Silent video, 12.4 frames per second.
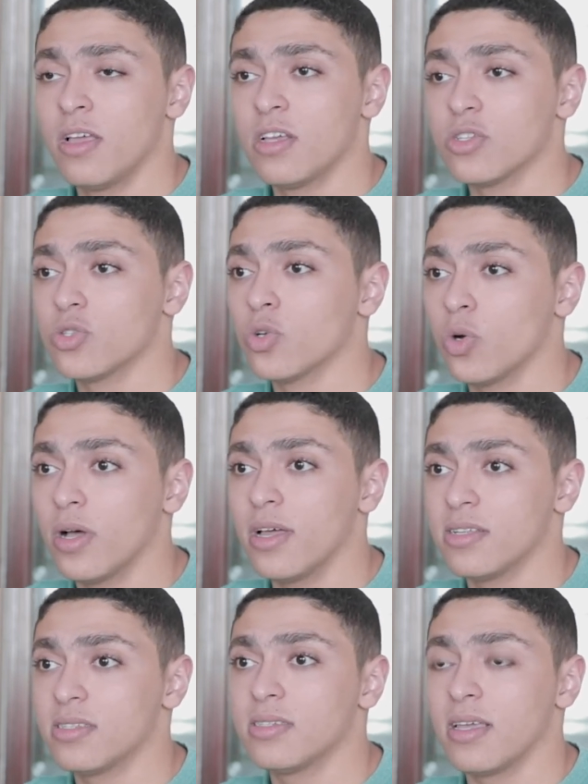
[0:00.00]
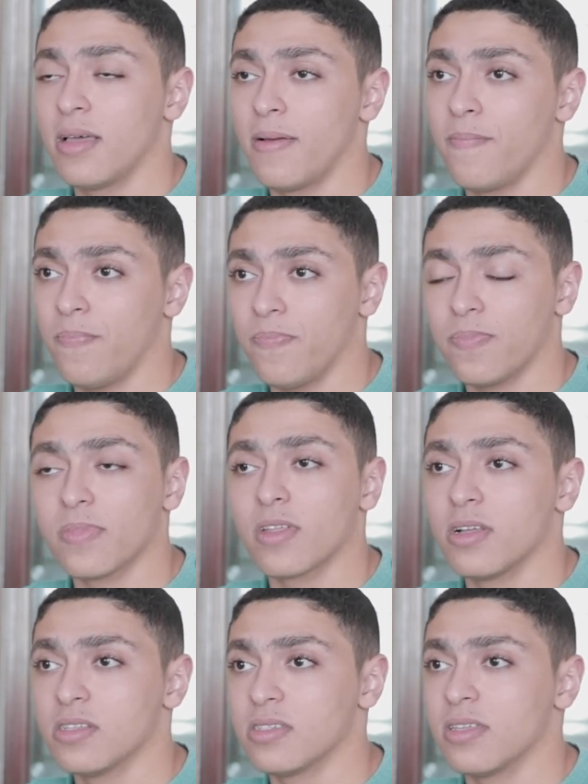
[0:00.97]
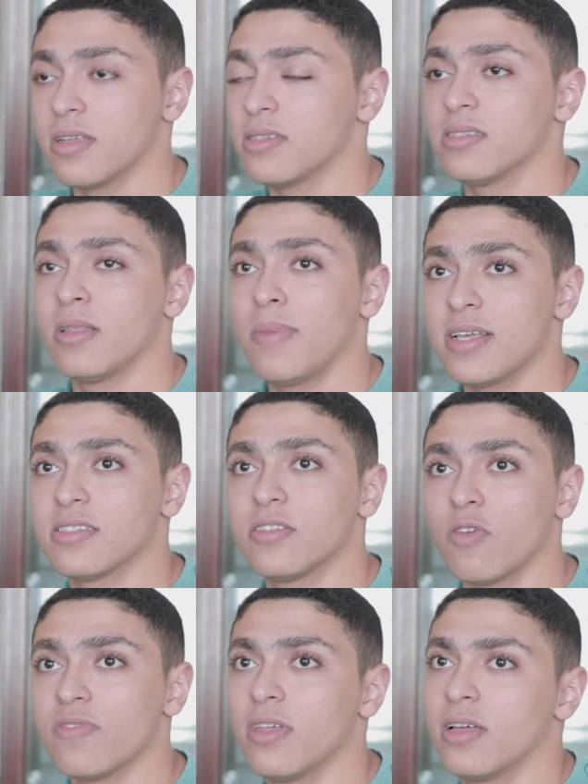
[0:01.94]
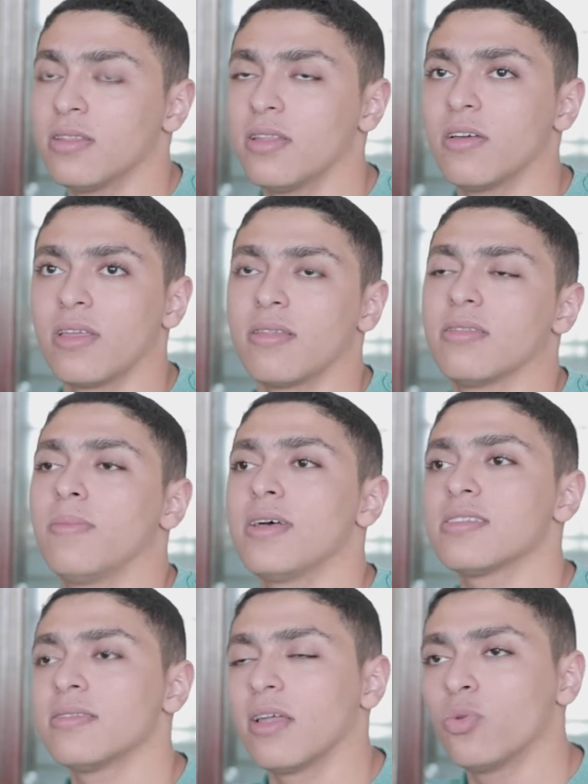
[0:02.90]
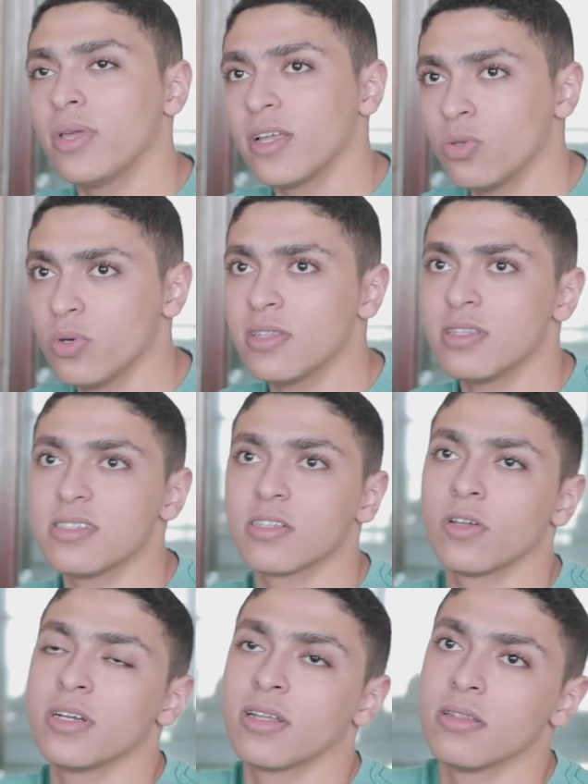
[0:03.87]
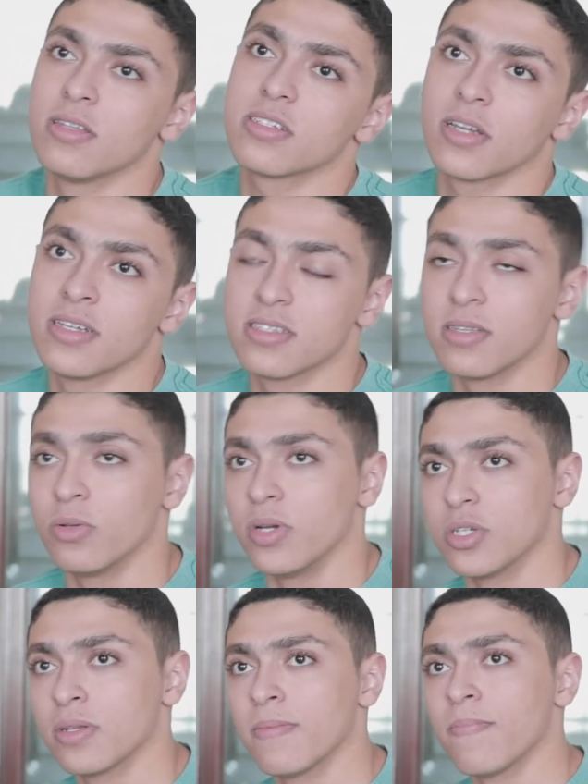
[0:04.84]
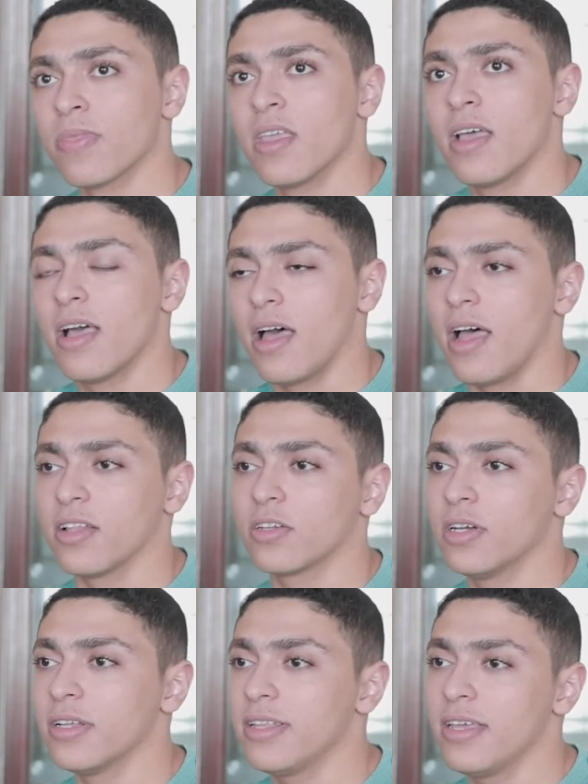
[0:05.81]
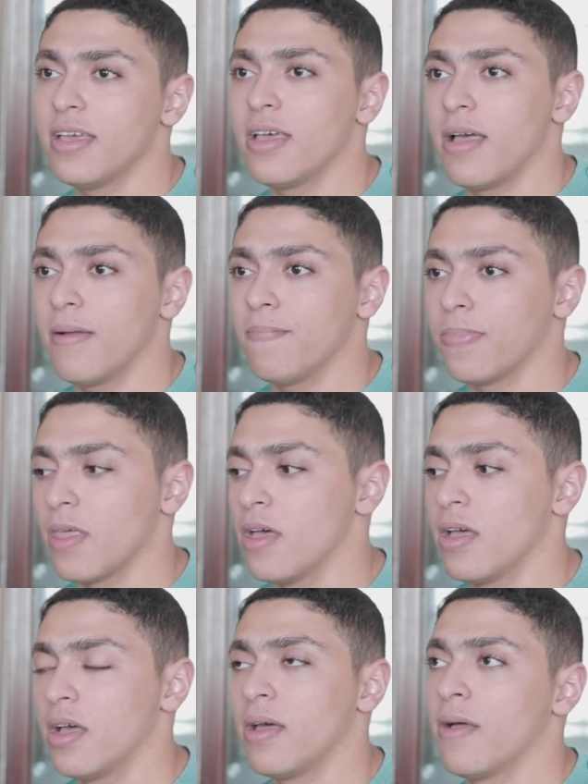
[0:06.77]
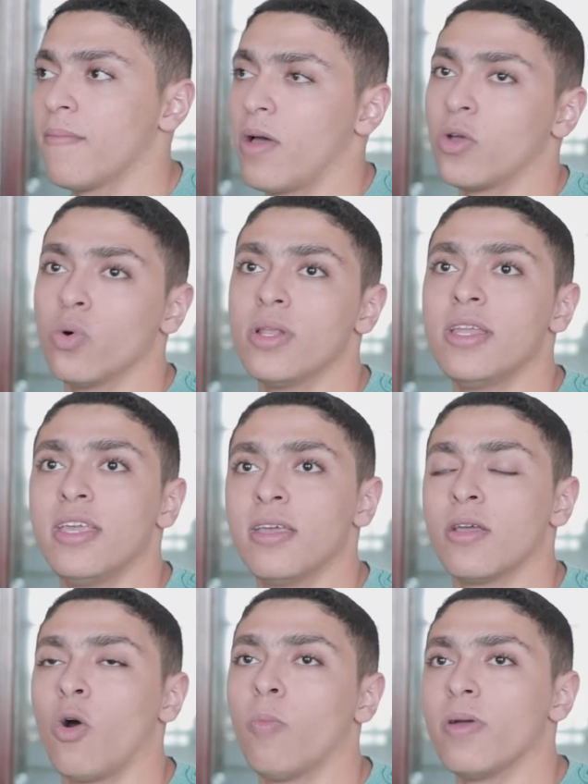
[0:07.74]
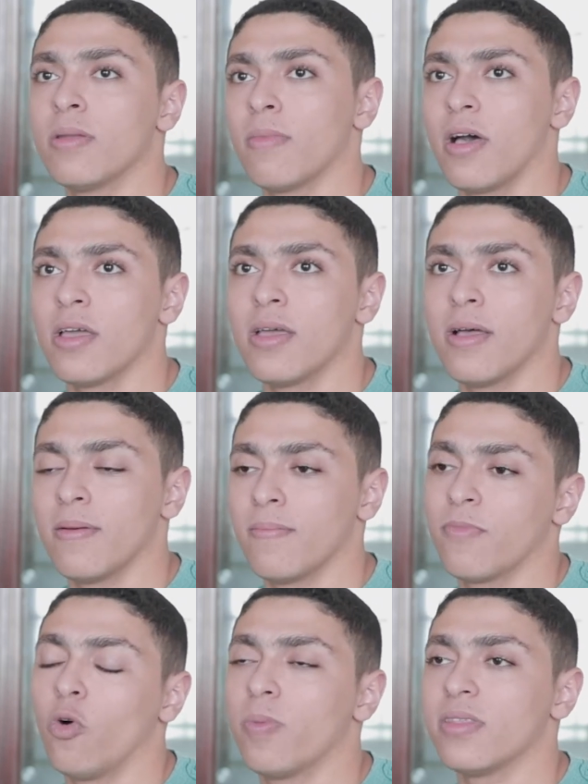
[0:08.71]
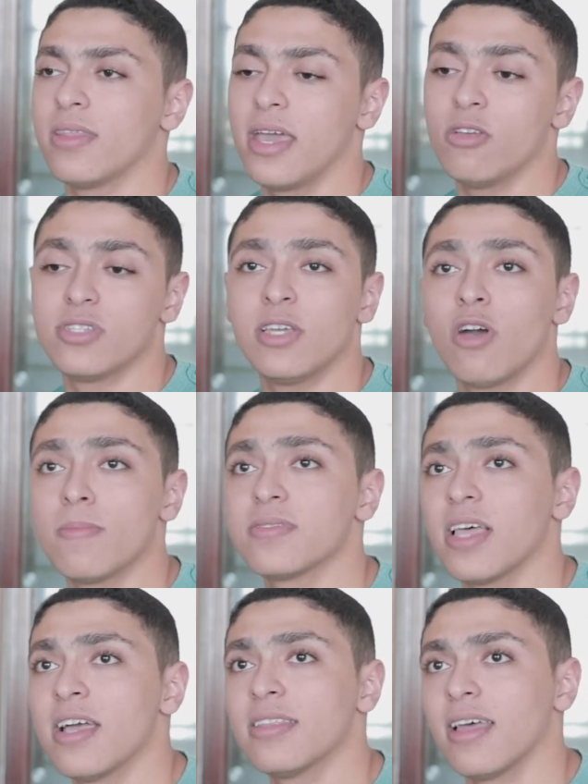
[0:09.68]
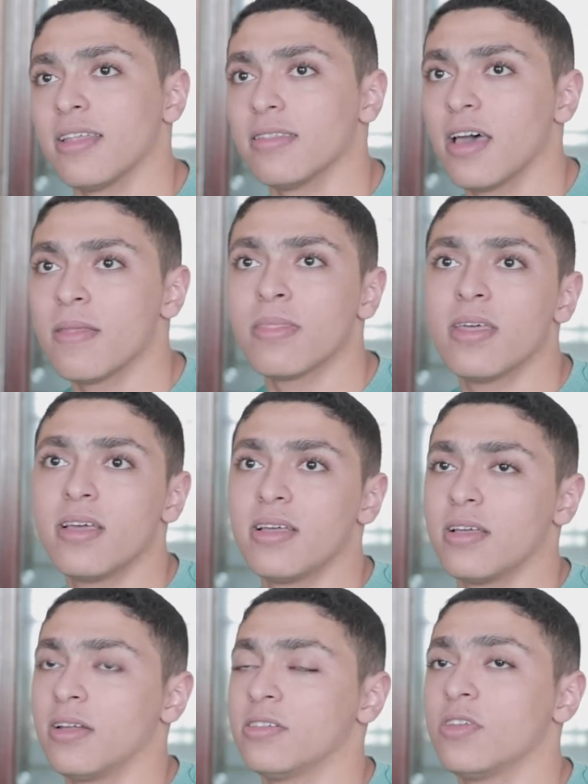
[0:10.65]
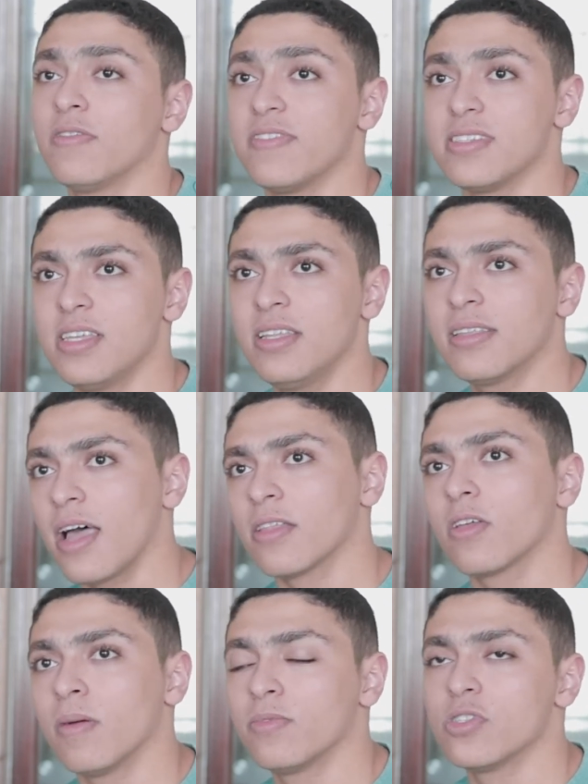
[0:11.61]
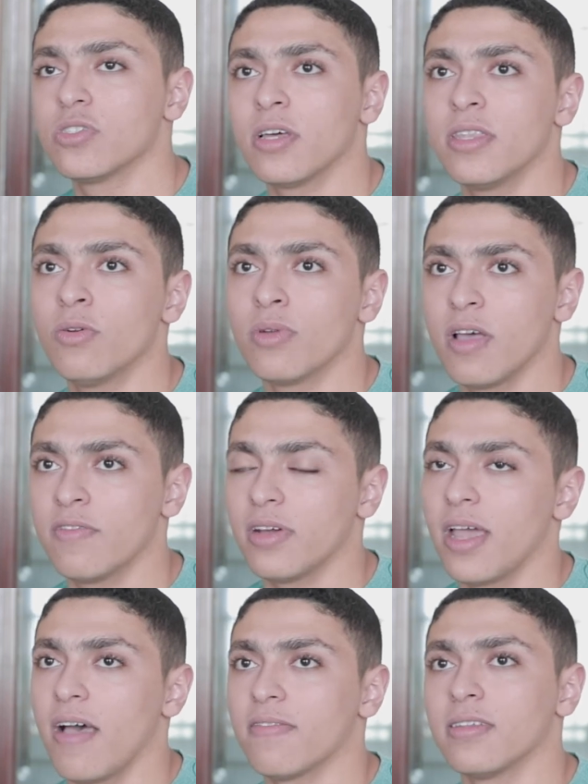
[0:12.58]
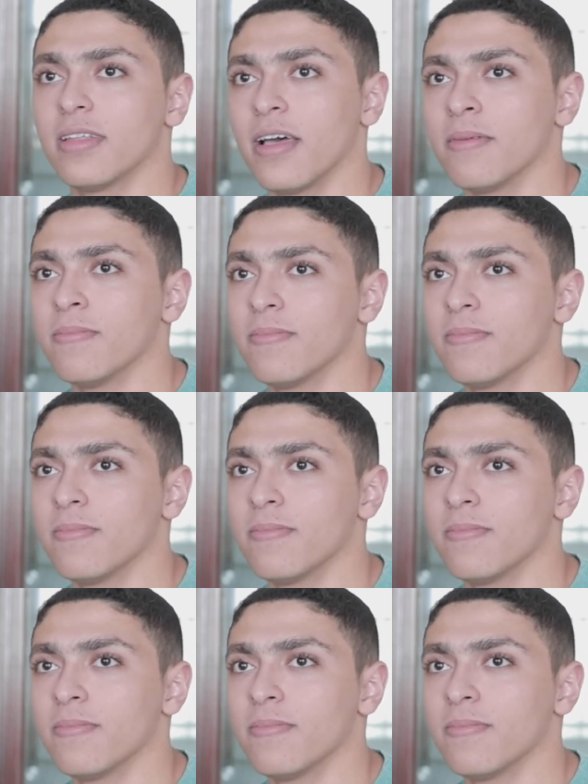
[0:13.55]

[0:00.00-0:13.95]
So it's the best of the best that we can do in this current situation. And currently, I only open the AUC website and then reserve a seat and come to study whenever I have the time.